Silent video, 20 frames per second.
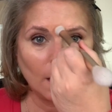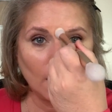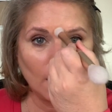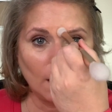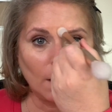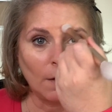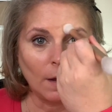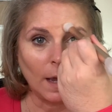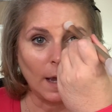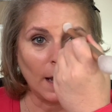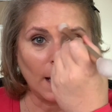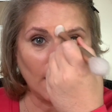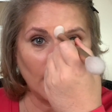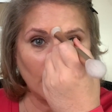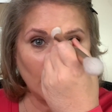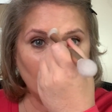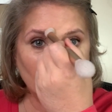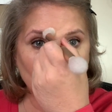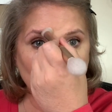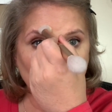Okay, I
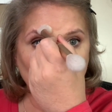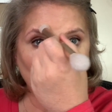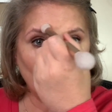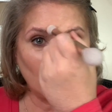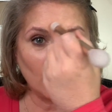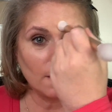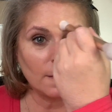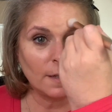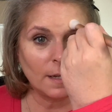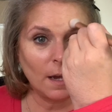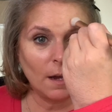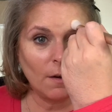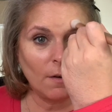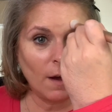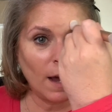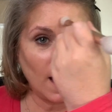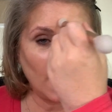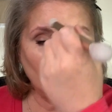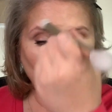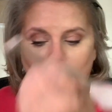like to also
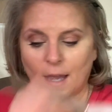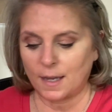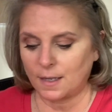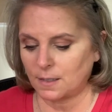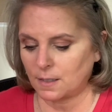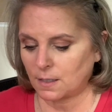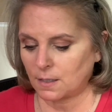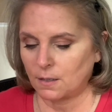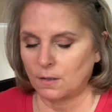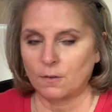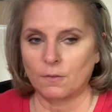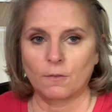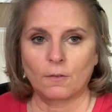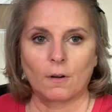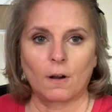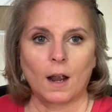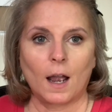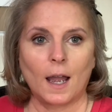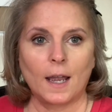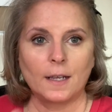highlight
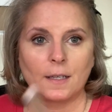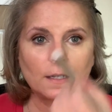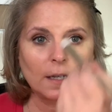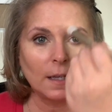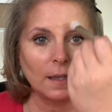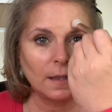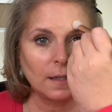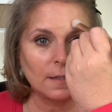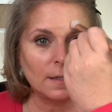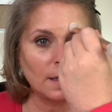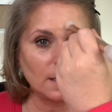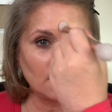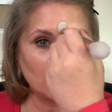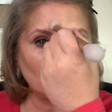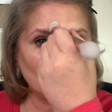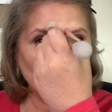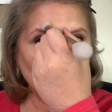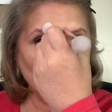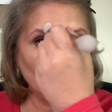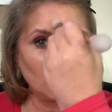right in the
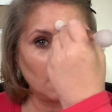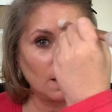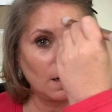center,